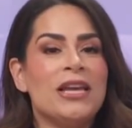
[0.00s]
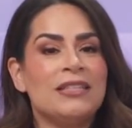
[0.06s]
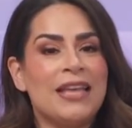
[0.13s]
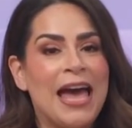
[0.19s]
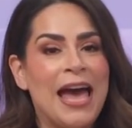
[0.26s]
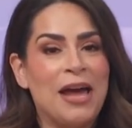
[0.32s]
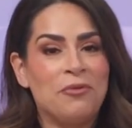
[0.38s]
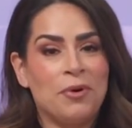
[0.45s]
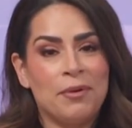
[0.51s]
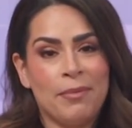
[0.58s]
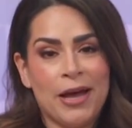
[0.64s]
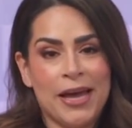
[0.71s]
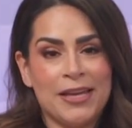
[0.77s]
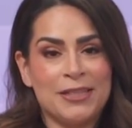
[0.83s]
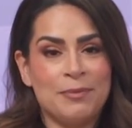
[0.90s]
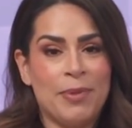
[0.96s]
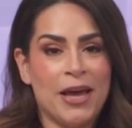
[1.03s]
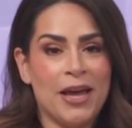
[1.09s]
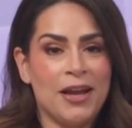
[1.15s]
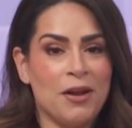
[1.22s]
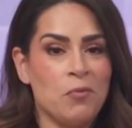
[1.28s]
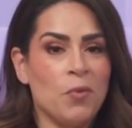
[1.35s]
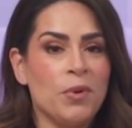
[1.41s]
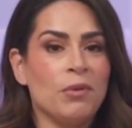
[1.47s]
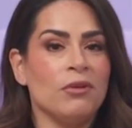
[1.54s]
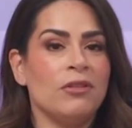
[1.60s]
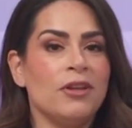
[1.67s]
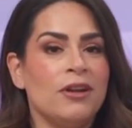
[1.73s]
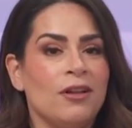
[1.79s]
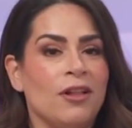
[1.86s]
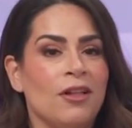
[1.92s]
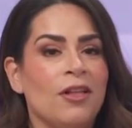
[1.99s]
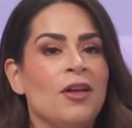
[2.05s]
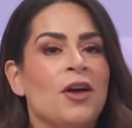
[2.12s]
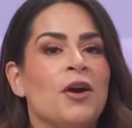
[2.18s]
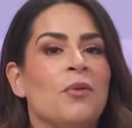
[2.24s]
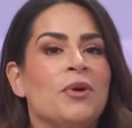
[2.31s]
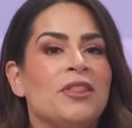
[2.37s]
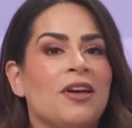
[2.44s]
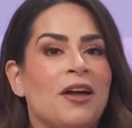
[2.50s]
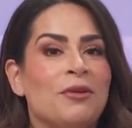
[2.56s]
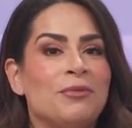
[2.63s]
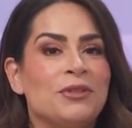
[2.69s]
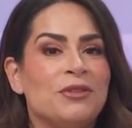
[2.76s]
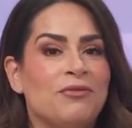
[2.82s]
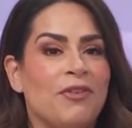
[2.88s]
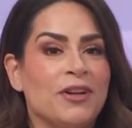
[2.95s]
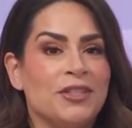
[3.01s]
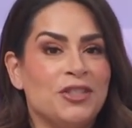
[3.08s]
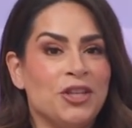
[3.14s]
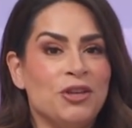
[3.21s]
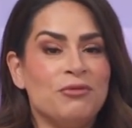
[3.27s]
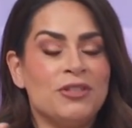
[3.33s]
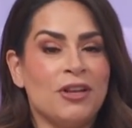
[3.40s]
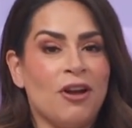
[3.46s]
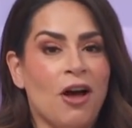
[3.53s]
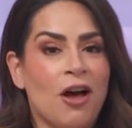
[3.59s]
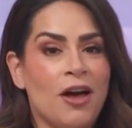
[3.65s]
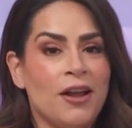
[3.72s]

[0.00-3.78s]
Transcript: had one by his bed, and when we were little, we thought it was fun to use it on